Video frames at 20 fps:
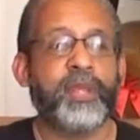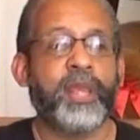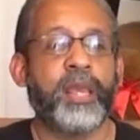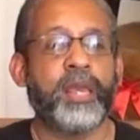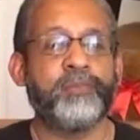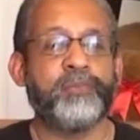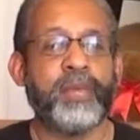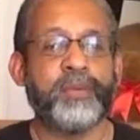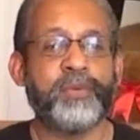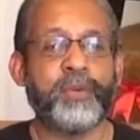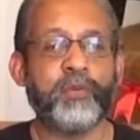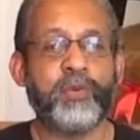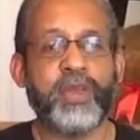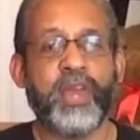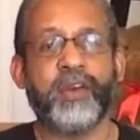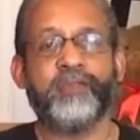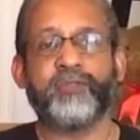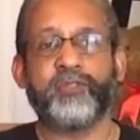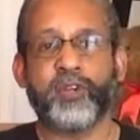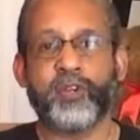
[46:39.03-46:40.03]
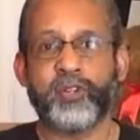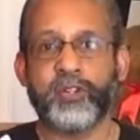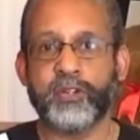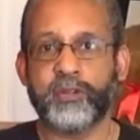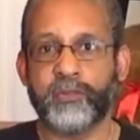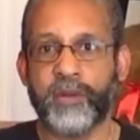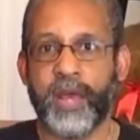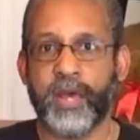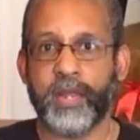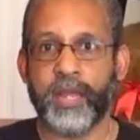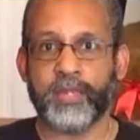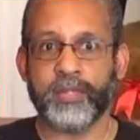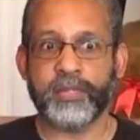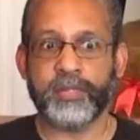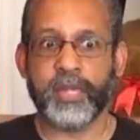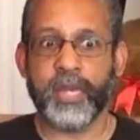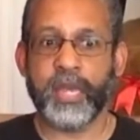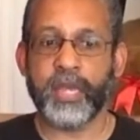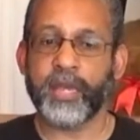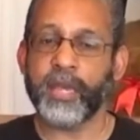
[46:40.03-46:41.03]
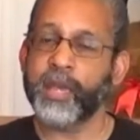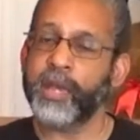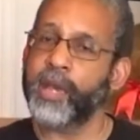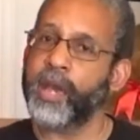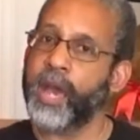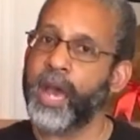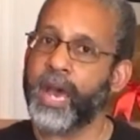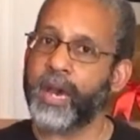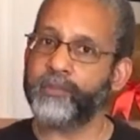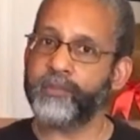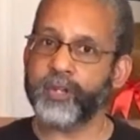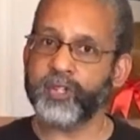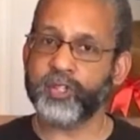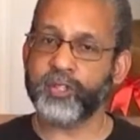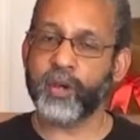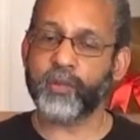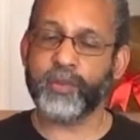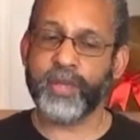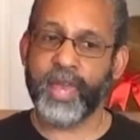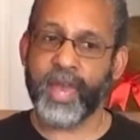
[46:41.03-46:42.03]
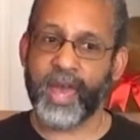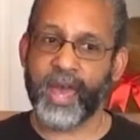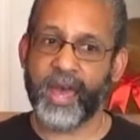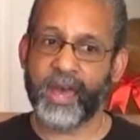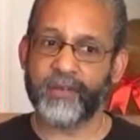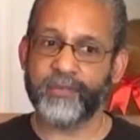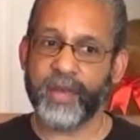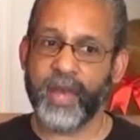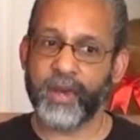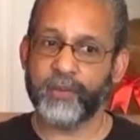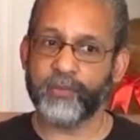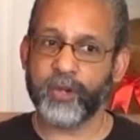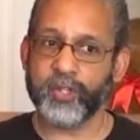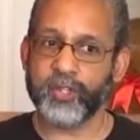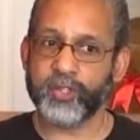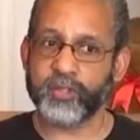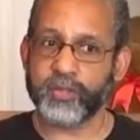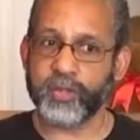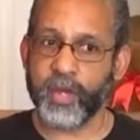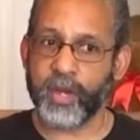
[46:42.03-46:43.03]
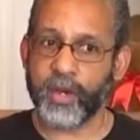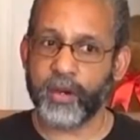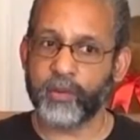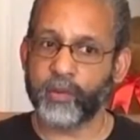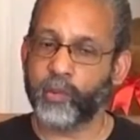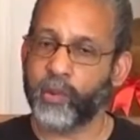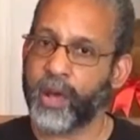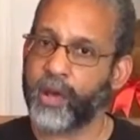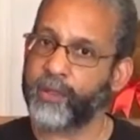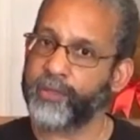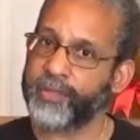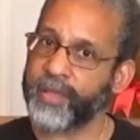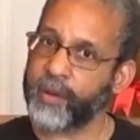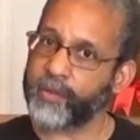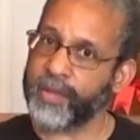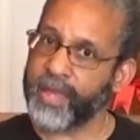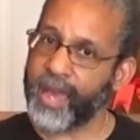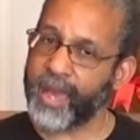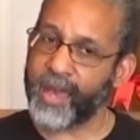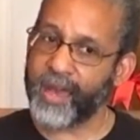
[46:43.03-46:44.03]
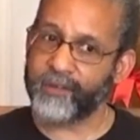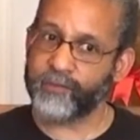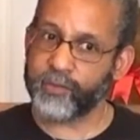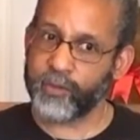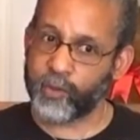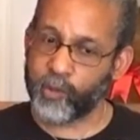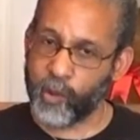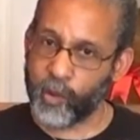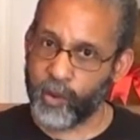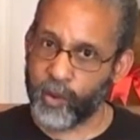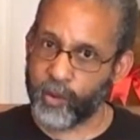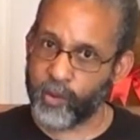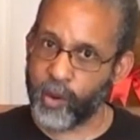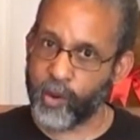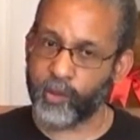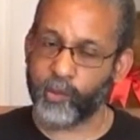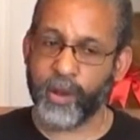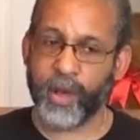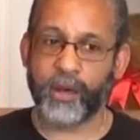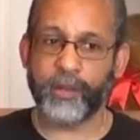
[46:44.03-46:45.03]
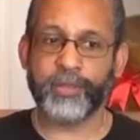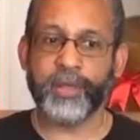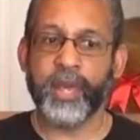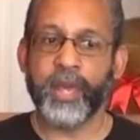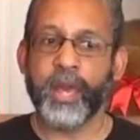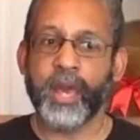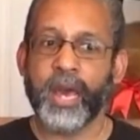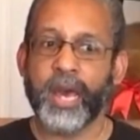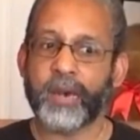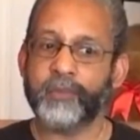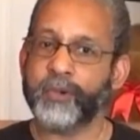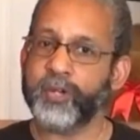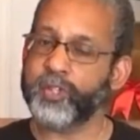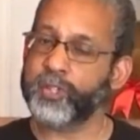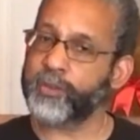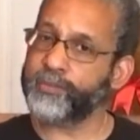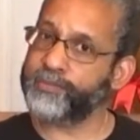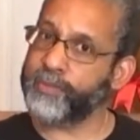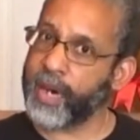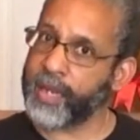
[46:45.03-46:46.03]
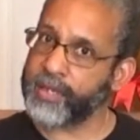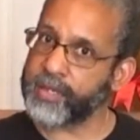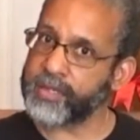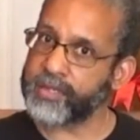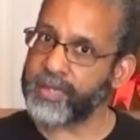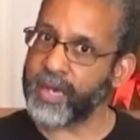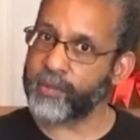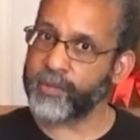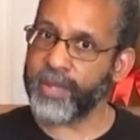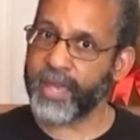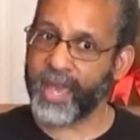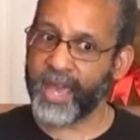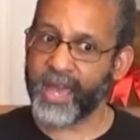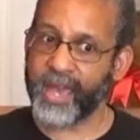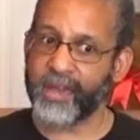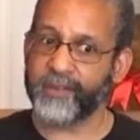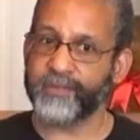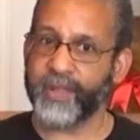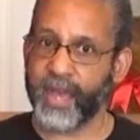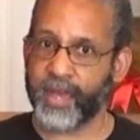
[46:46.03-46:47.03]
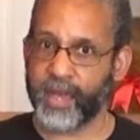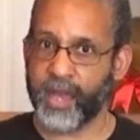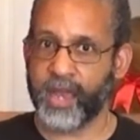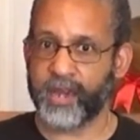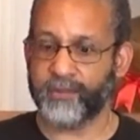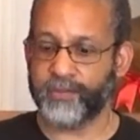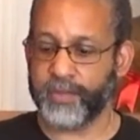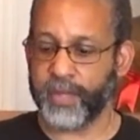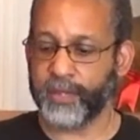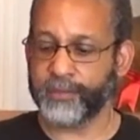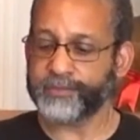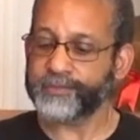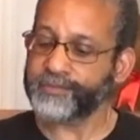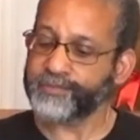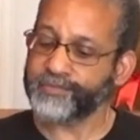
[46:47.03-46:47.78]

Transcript: and maybe we have turned it around and seeing how much that we have, how much uh, wealth that we have, quote unquote wealth, how much abundance that we have, that kind of thing.